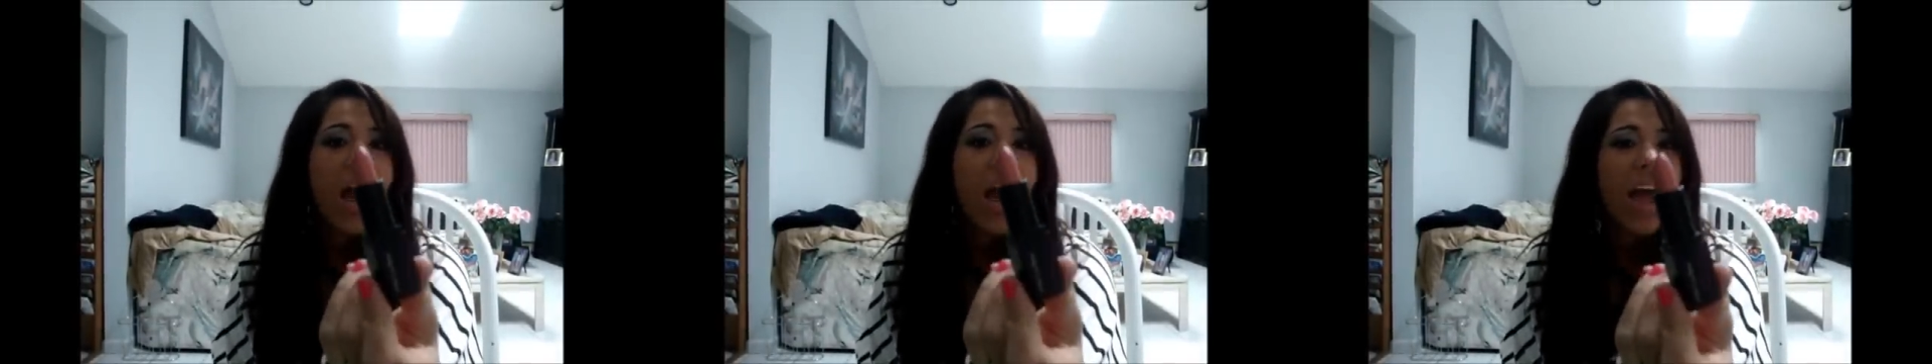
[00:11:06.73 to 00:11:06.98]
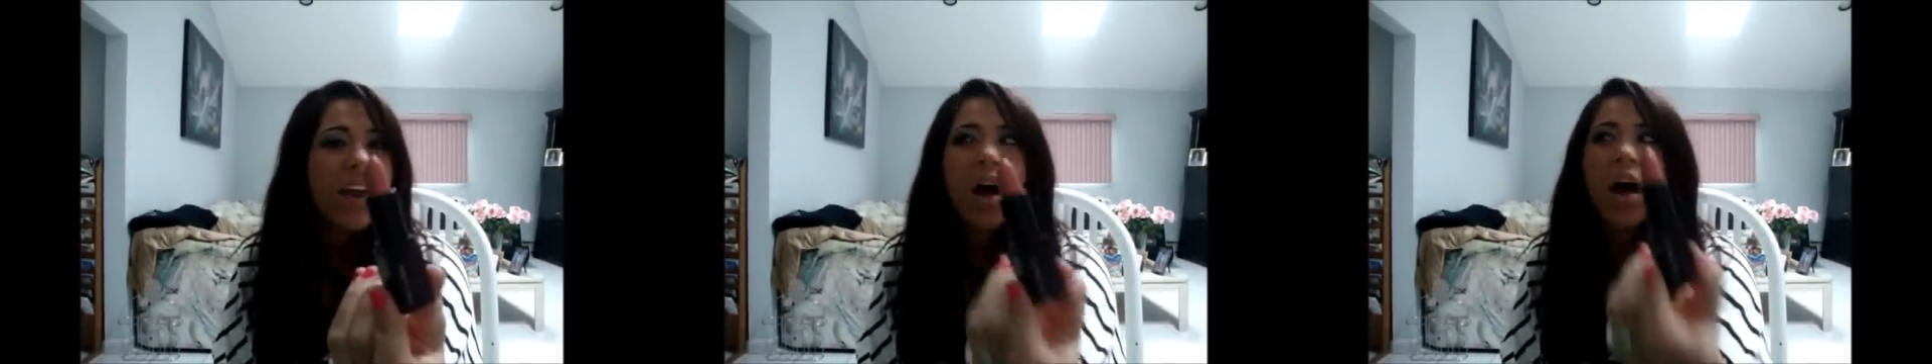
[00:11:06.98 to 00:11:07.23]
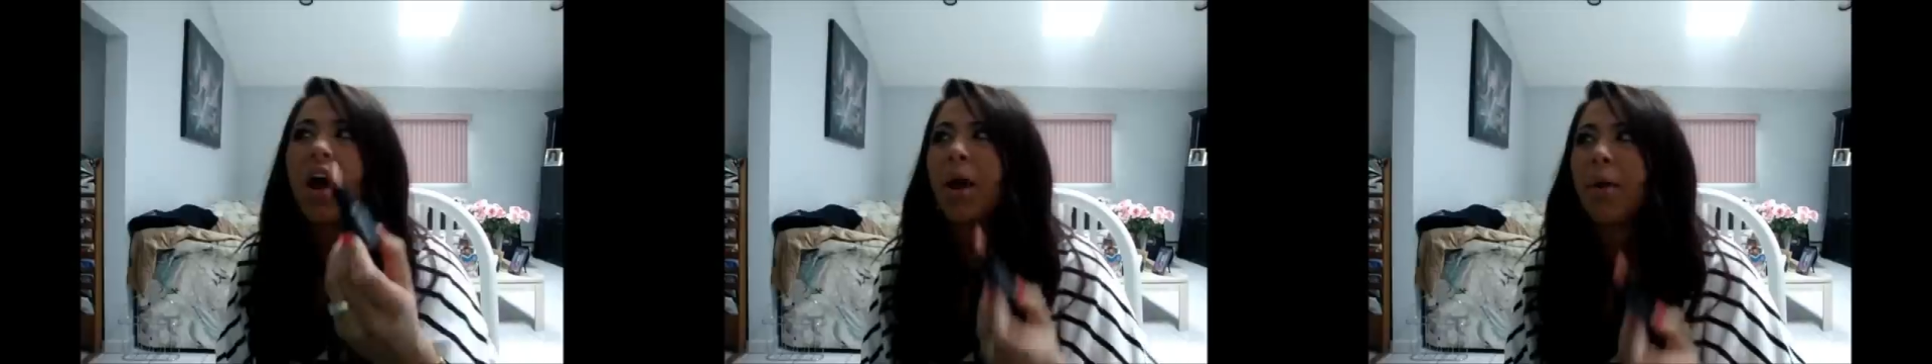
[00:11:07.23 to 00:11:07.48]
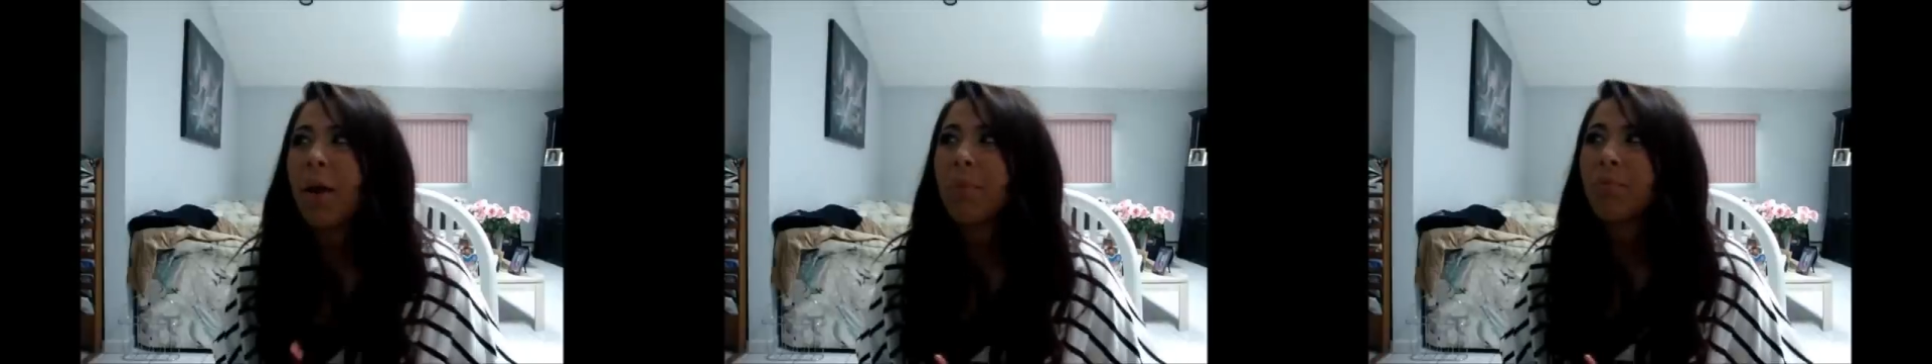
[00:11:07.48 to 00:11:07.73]

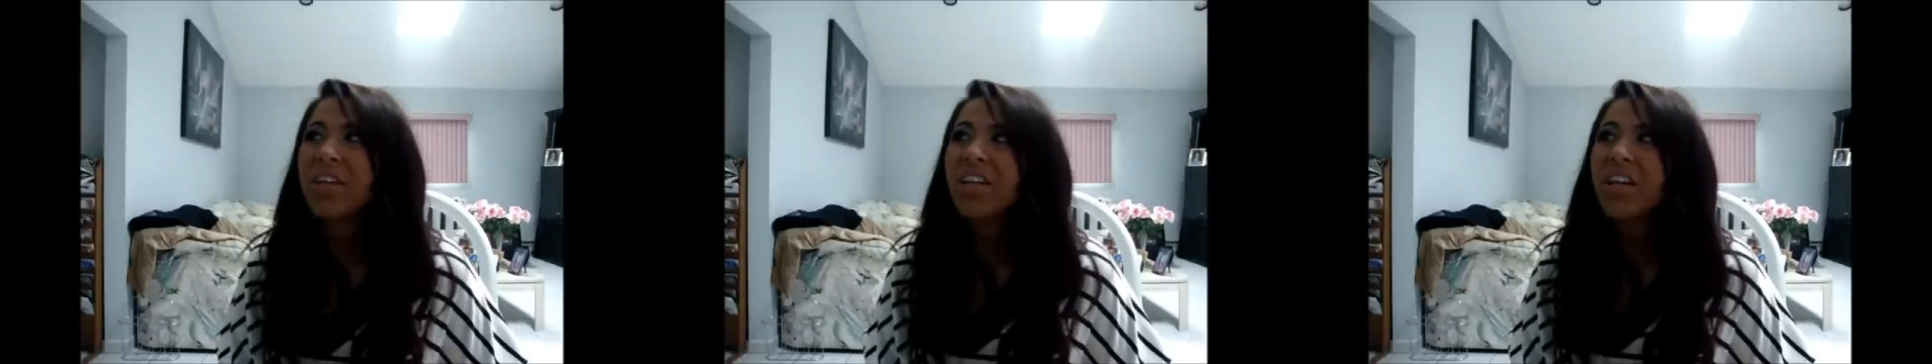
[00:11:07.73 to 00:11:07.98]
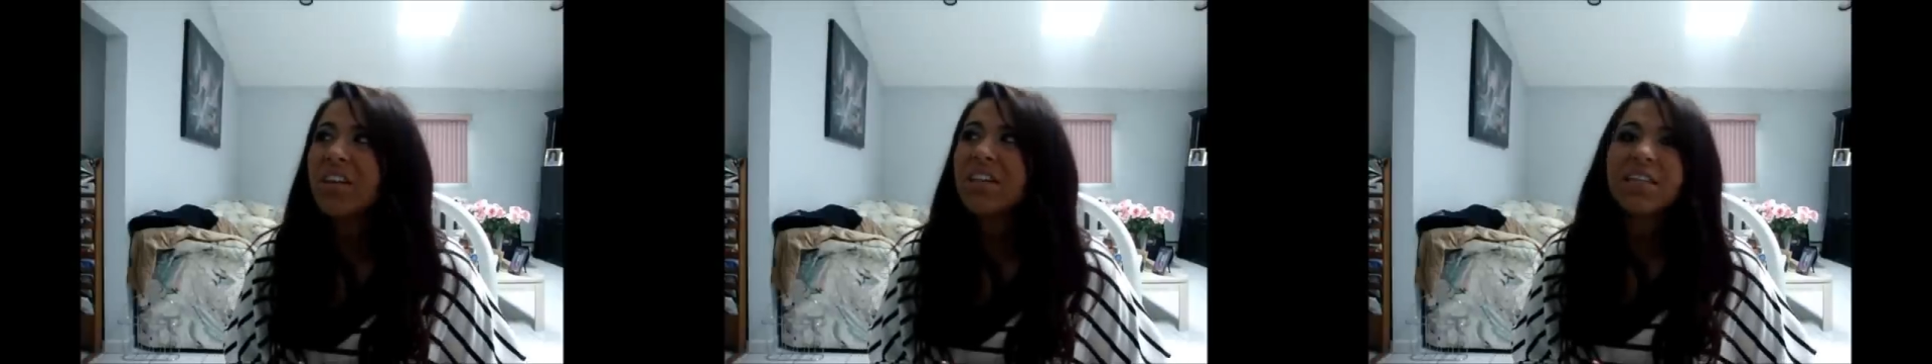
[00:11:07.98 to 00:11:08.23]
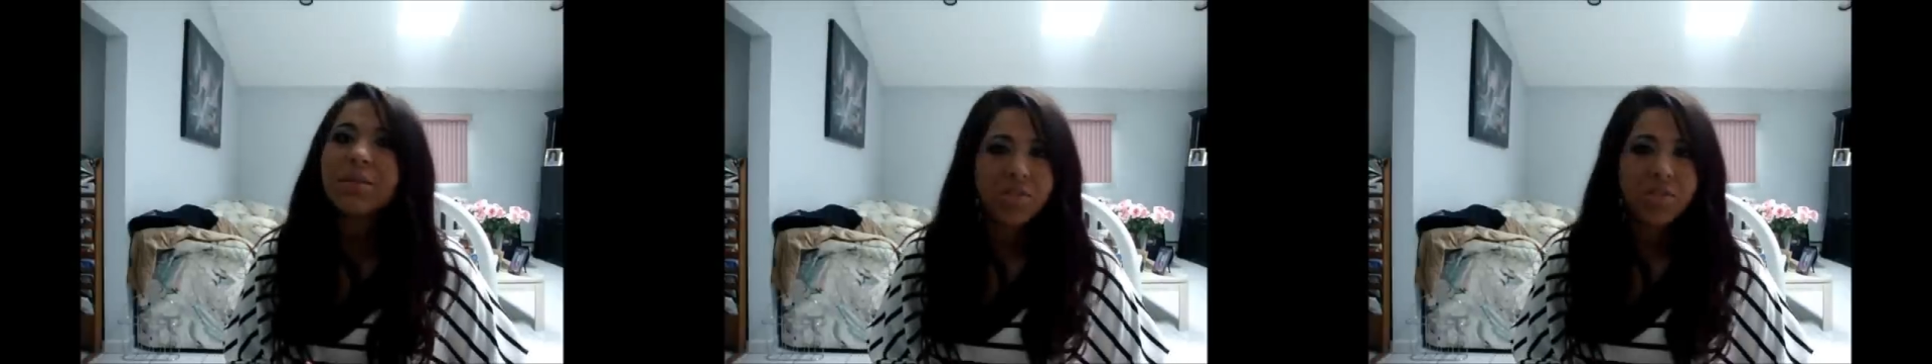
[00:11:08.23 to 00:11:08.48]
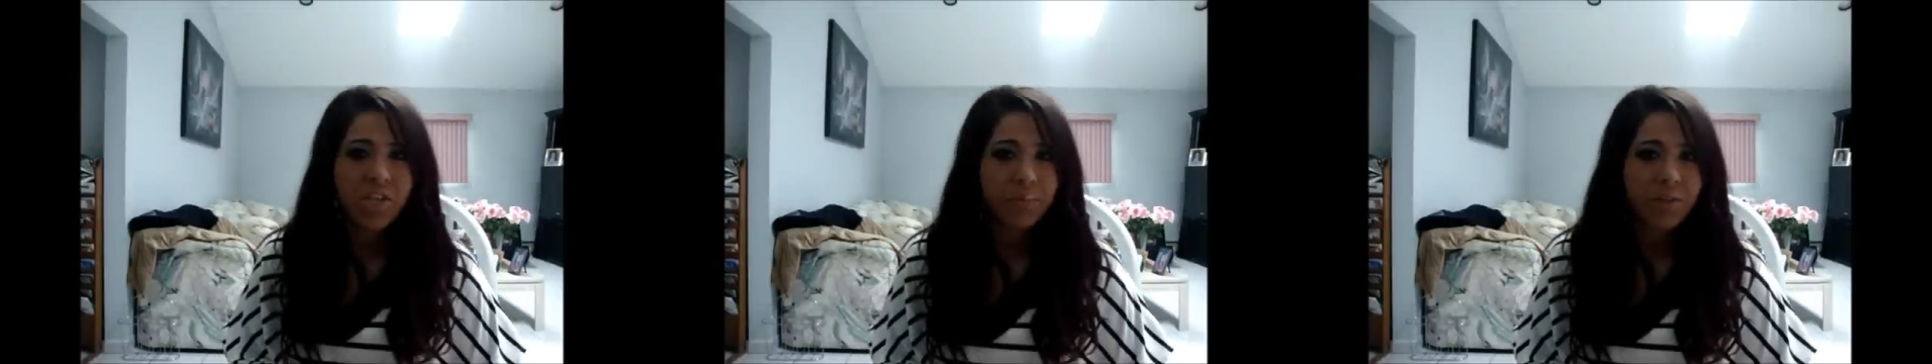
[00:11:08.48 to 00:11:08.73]
I'm really not a
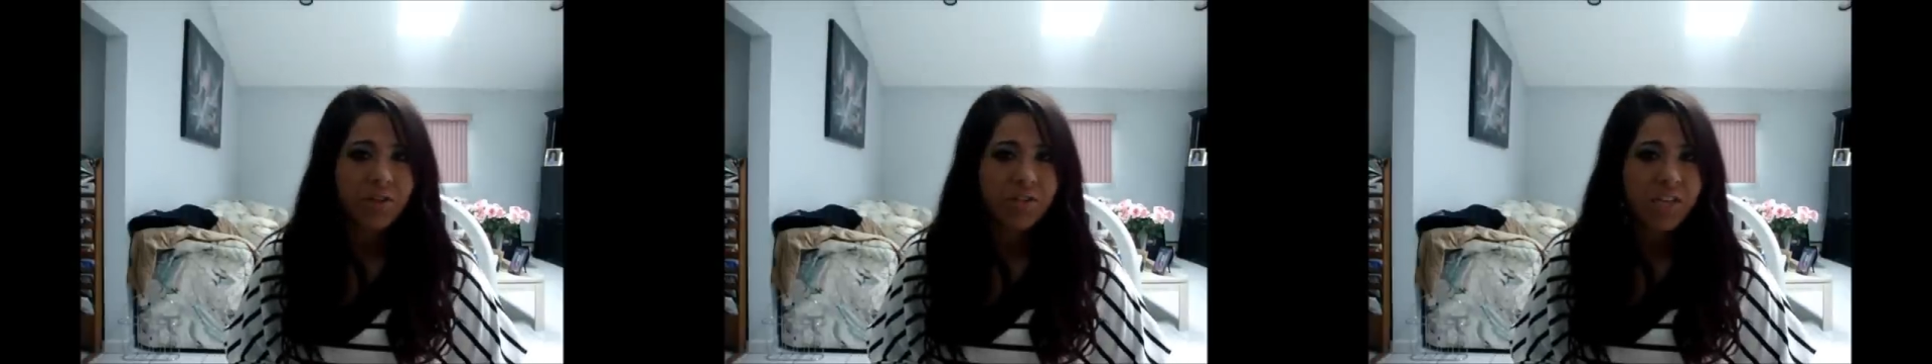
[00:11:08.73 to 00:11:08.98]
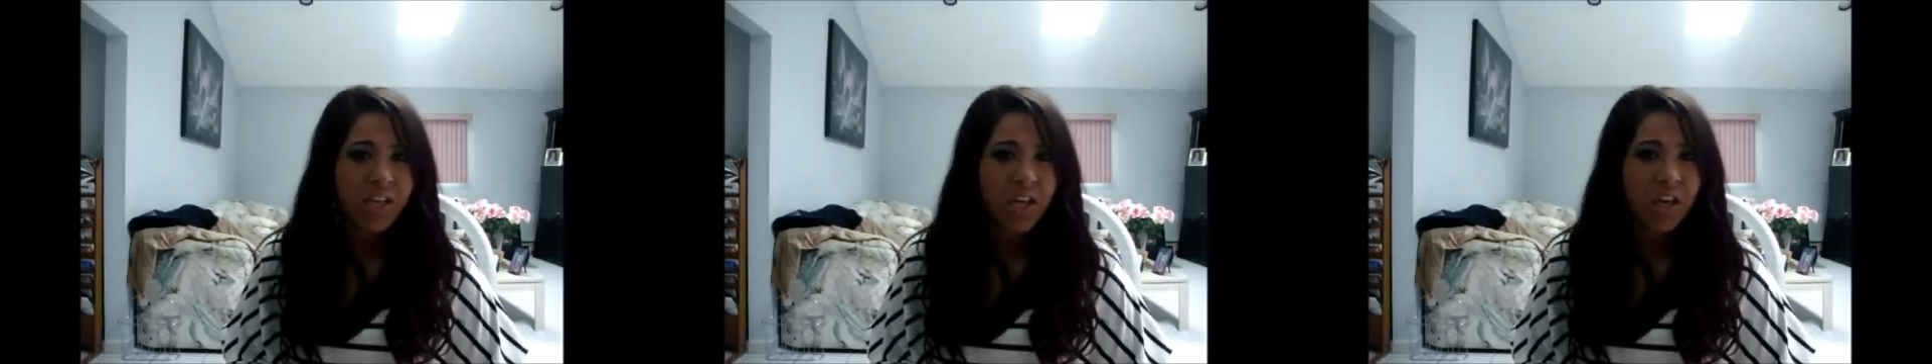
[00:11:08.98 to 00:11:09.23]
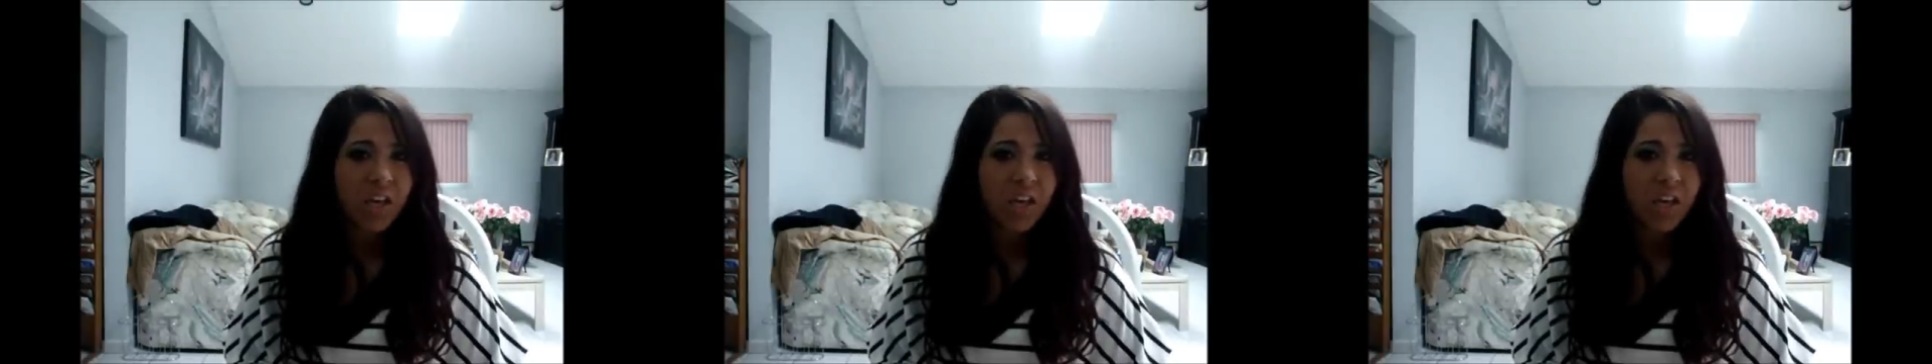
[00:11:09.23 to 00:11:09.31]
lipstick person,